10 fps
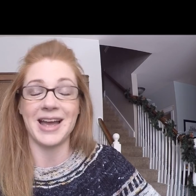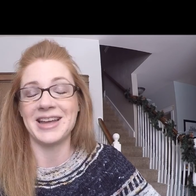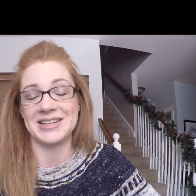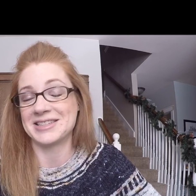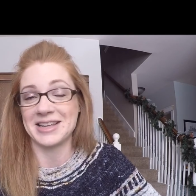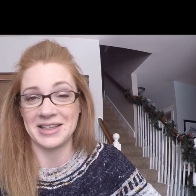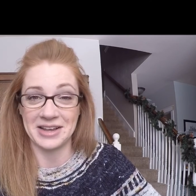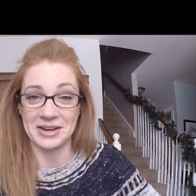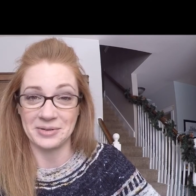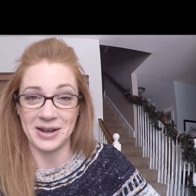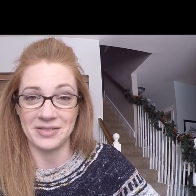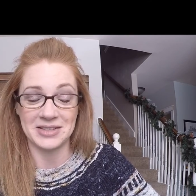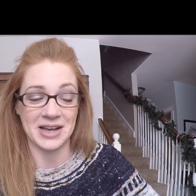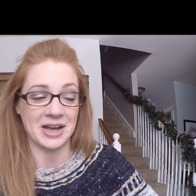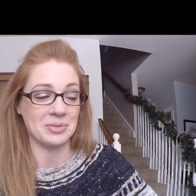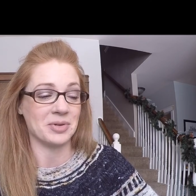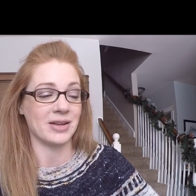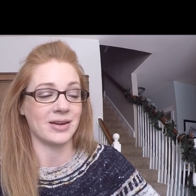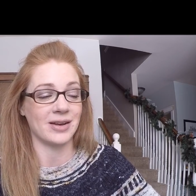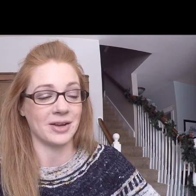hate to say like I don't have the time,
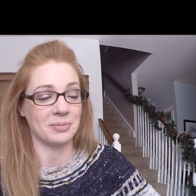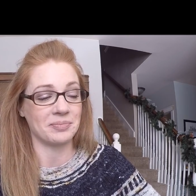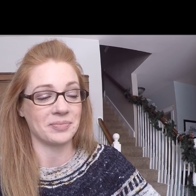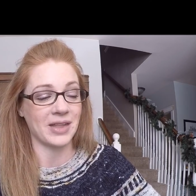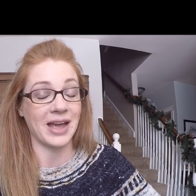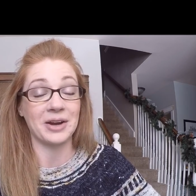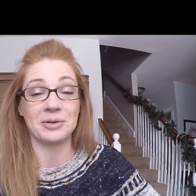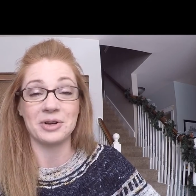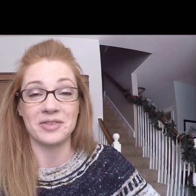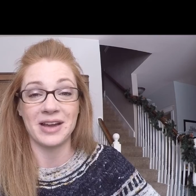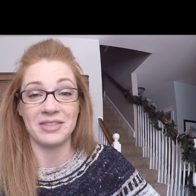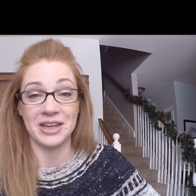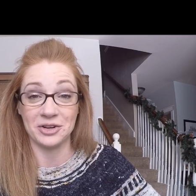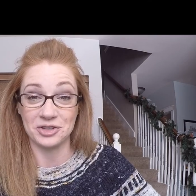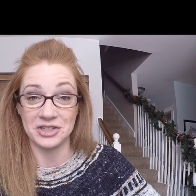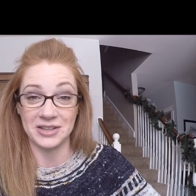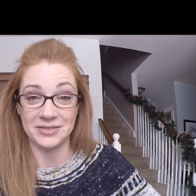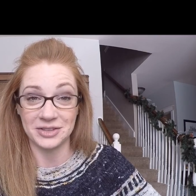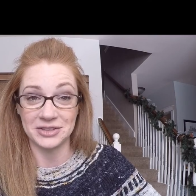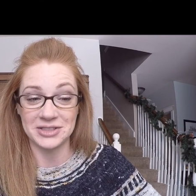but I don't know if I have the energy
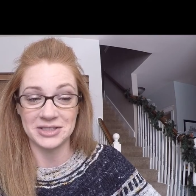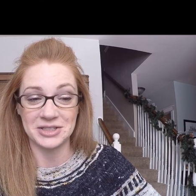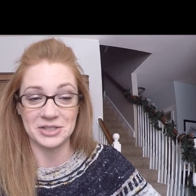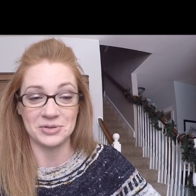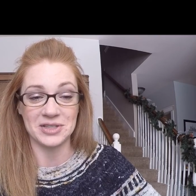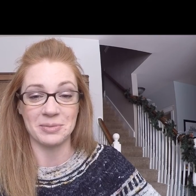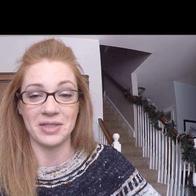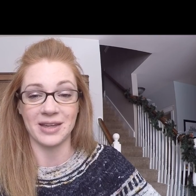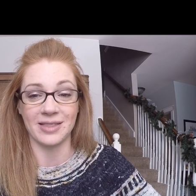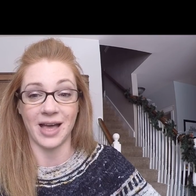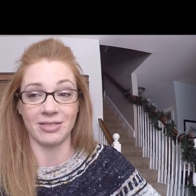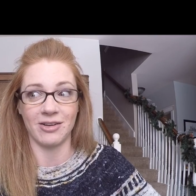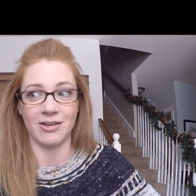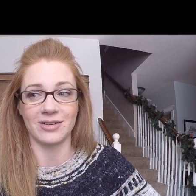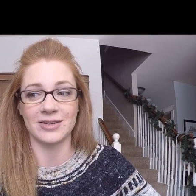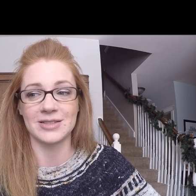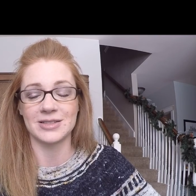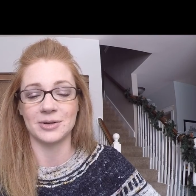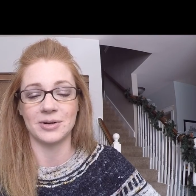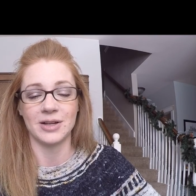level to do something that long.
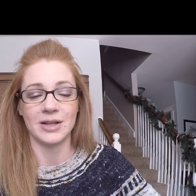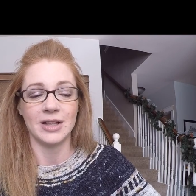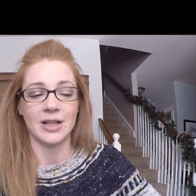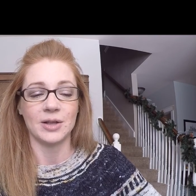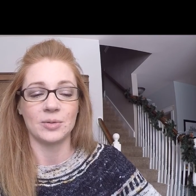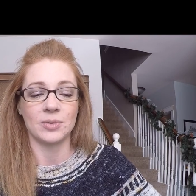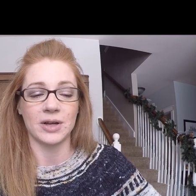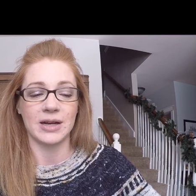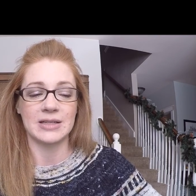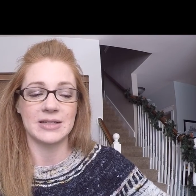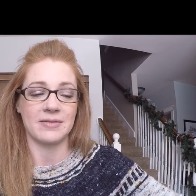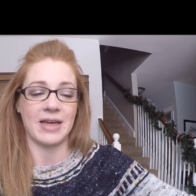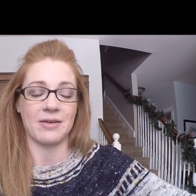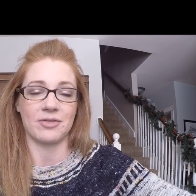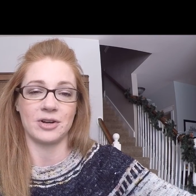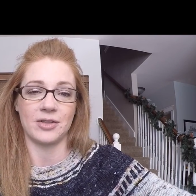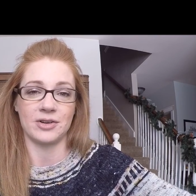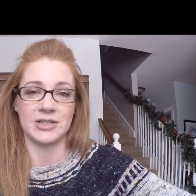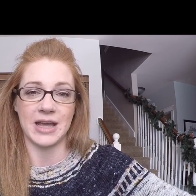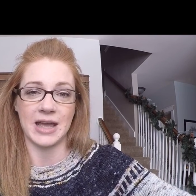So we're gonna save that for
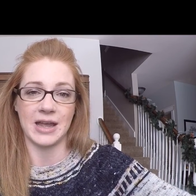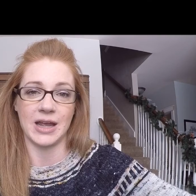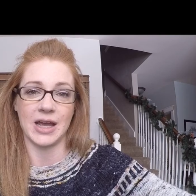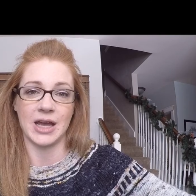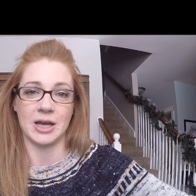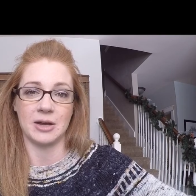another day.